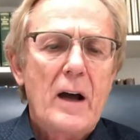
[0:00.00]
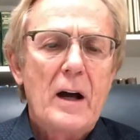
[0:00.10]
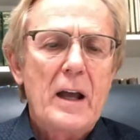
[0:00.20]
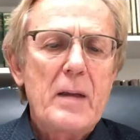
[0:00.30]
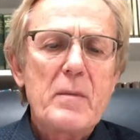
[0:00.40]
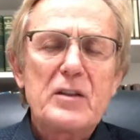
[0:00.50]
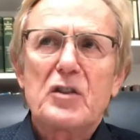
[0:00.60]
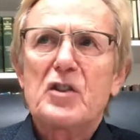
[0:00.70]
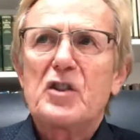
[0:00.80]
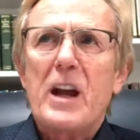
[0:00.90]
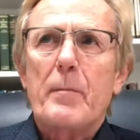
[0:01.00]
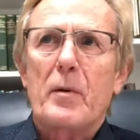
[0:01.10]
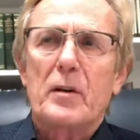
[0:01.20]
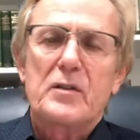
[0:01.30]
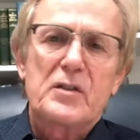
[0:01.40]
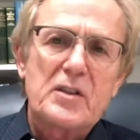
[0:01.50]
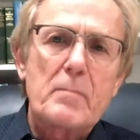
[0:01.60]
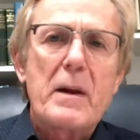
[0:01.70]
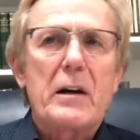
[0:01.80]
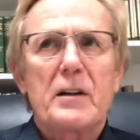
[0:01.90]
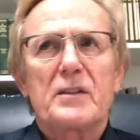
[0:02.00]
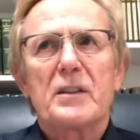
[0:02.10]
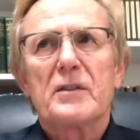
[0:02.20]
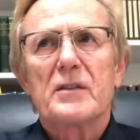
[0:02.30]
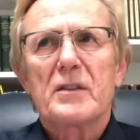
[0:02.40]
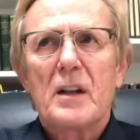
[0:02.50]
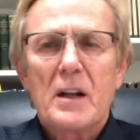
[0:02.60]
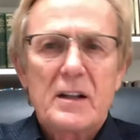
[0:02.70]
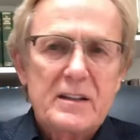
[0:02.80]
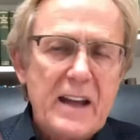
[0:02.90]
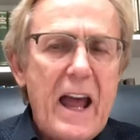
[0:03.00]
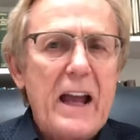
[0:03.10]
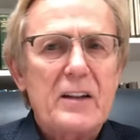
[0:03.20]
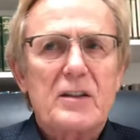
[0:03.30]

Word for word: uh, he mentioned shepherds, Samaritans, tax